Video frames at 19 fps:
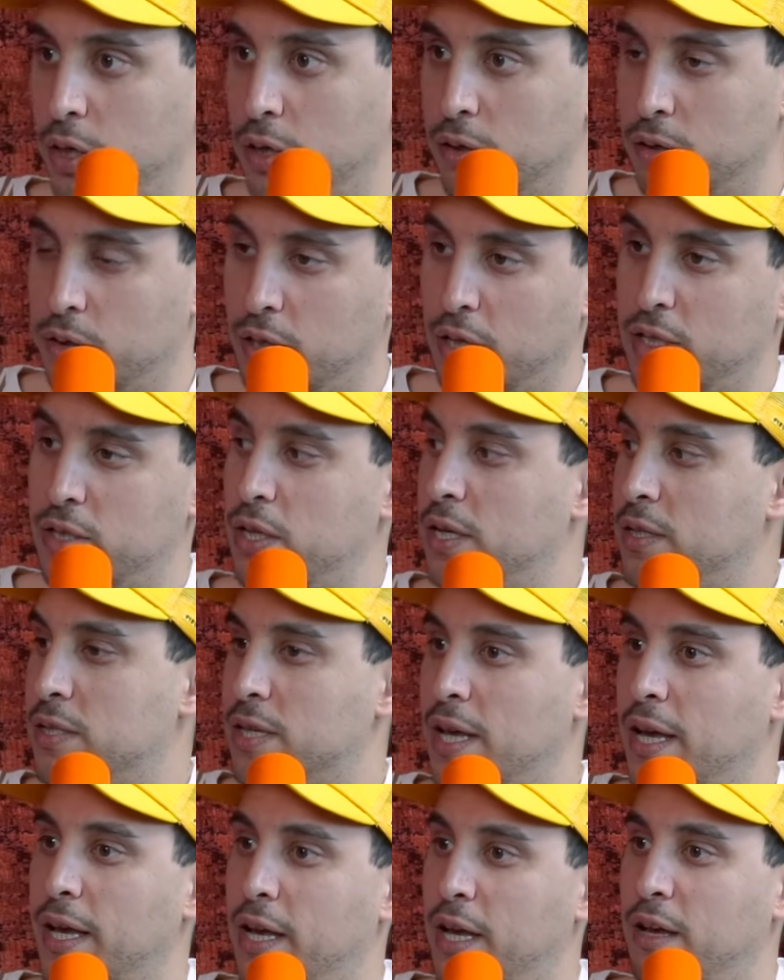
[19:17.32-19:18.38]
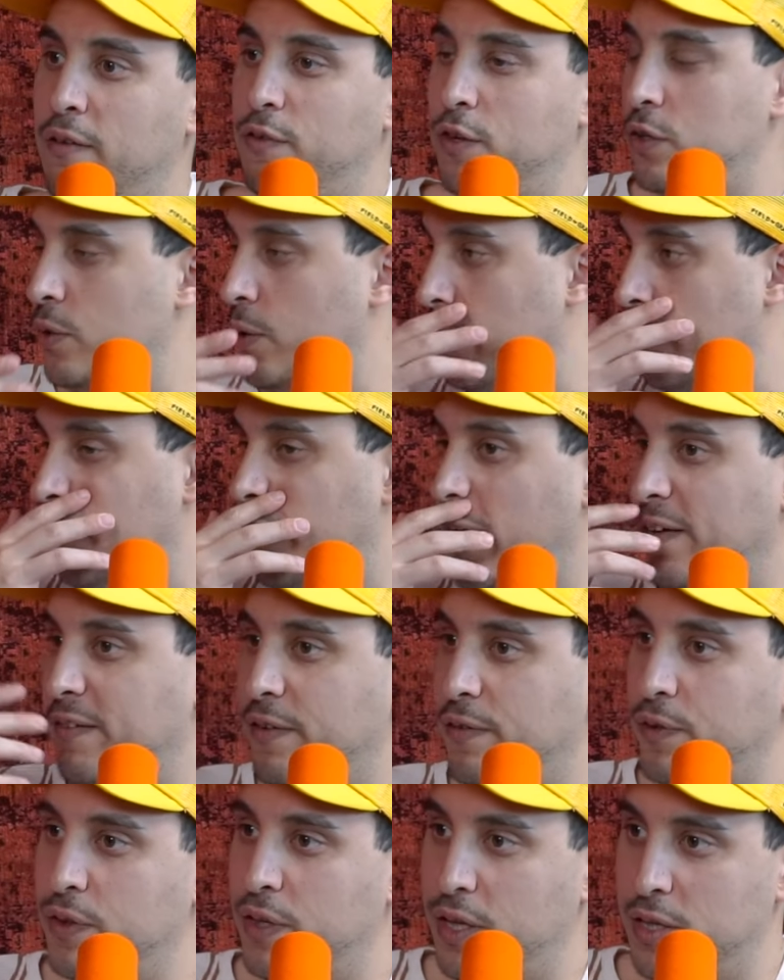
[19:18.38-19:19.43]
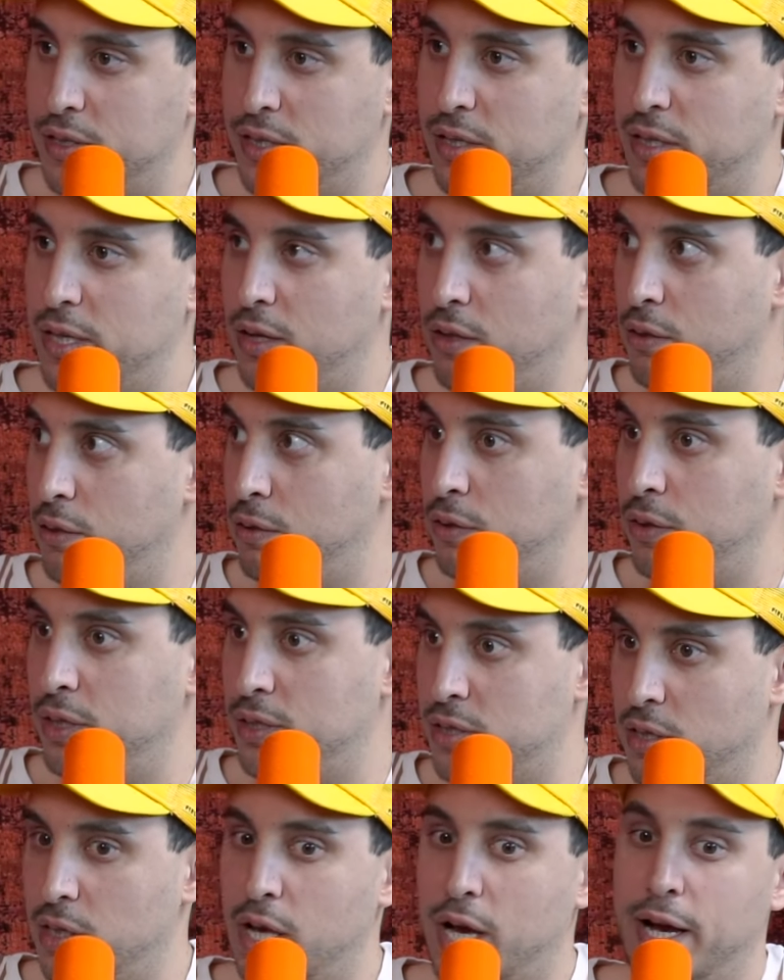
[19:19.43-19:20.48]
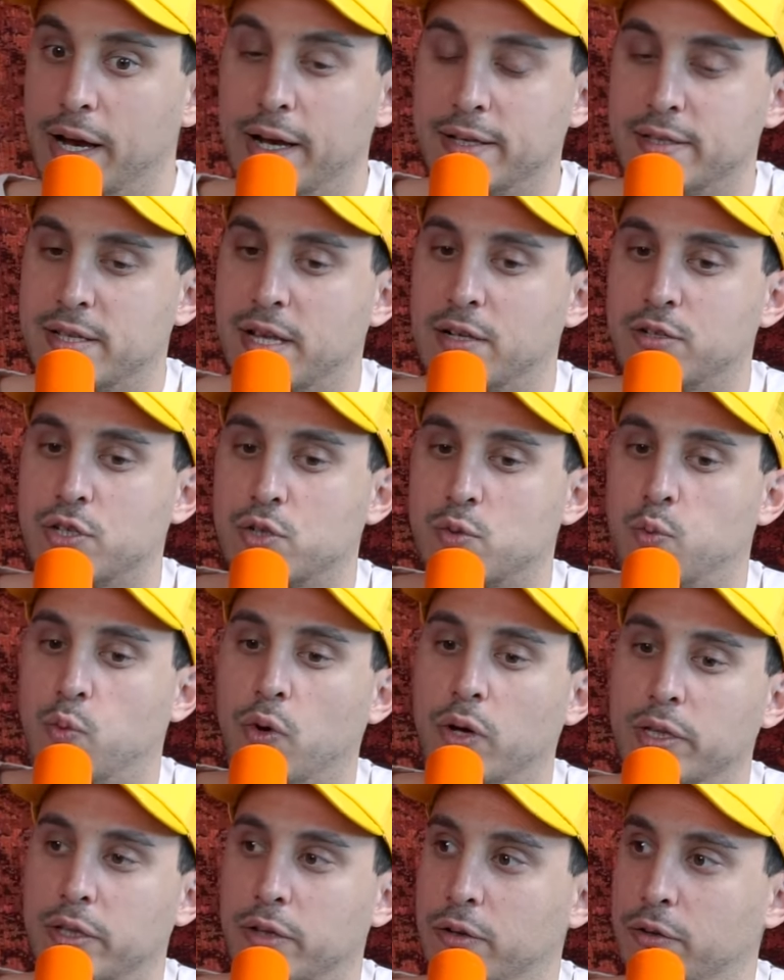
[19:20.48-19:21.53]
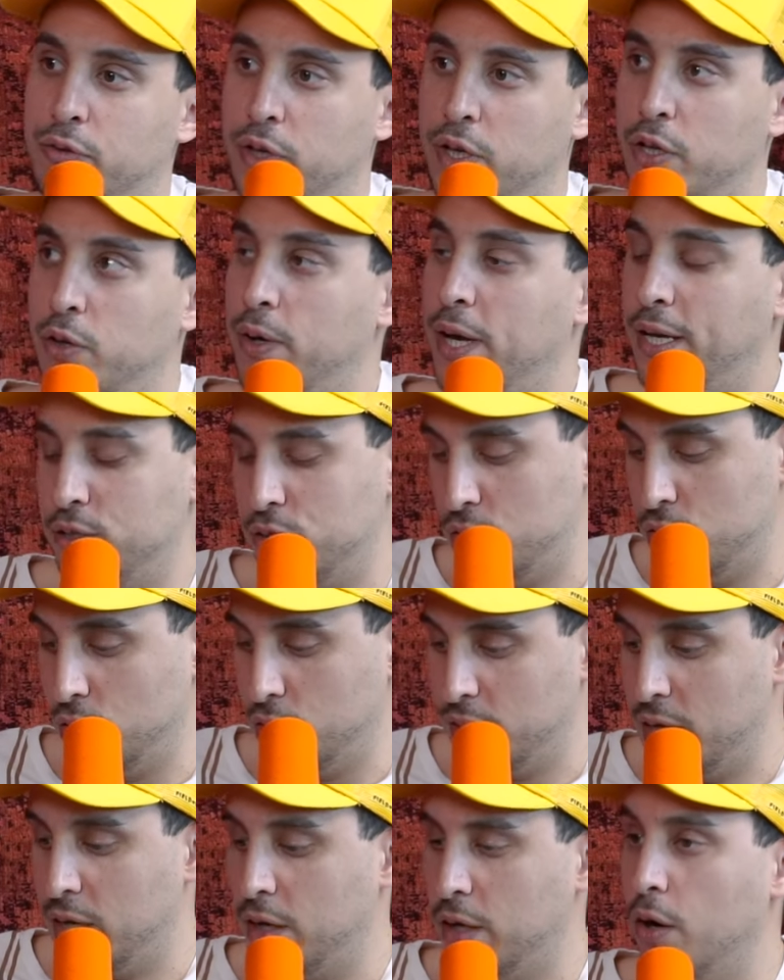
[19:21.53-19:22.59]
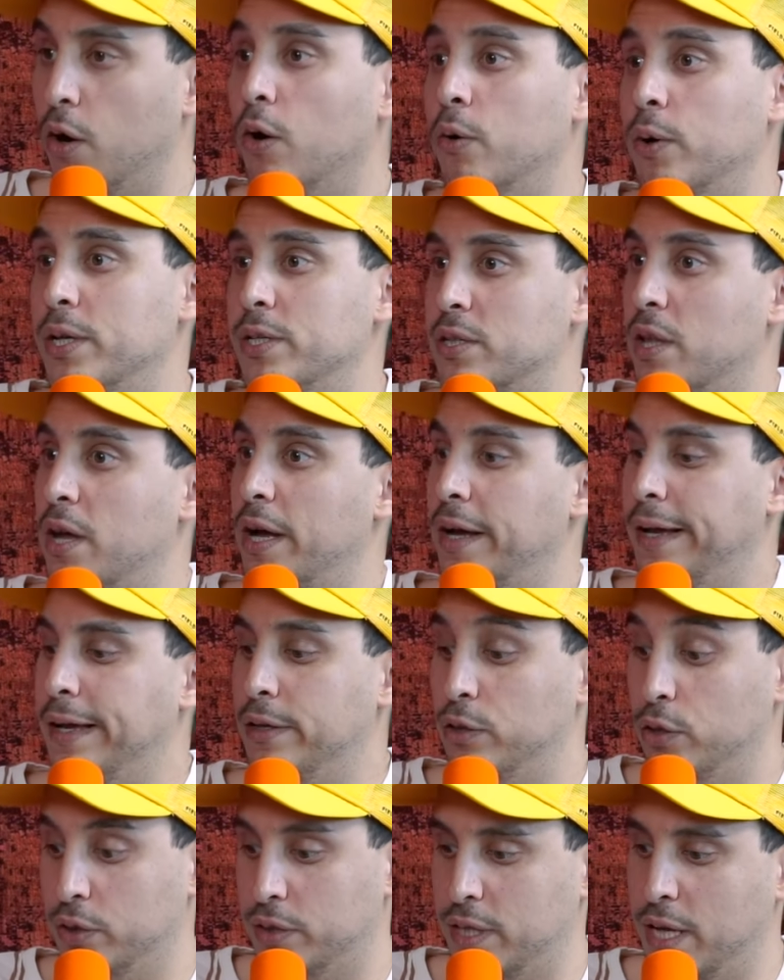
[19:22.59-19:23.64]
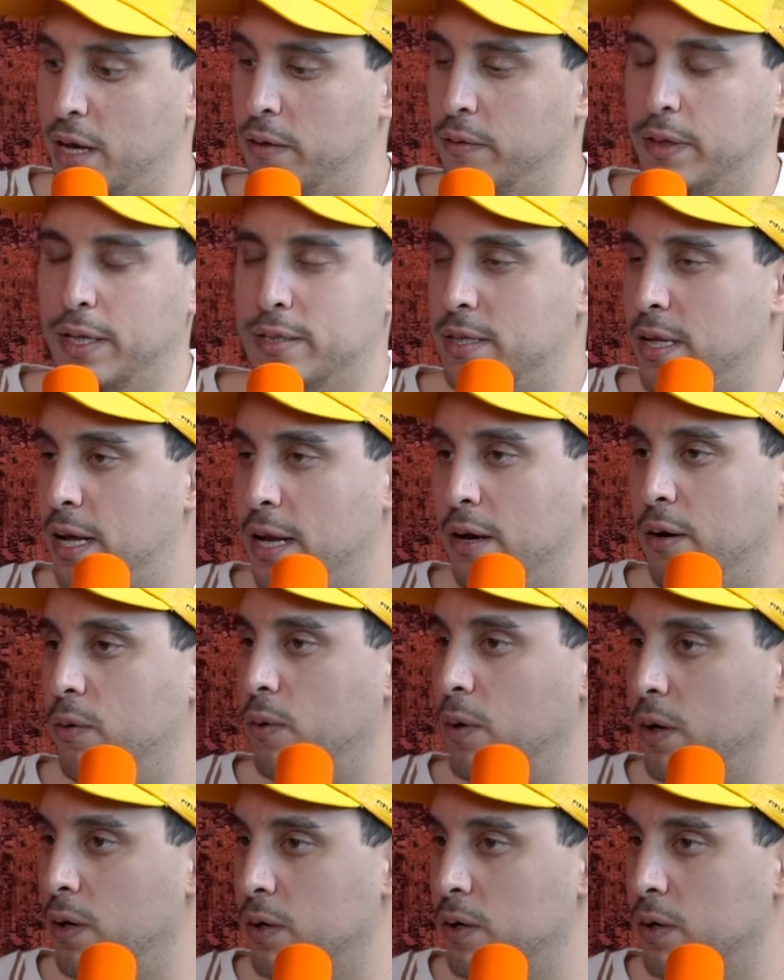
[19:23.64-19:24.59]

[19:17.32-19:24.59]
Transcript: you know, it's like if you're doing five different things that tell it's a lie, it's not just one little thing. You can't just look down and go, oh, he's lying. He looked down. That's not how it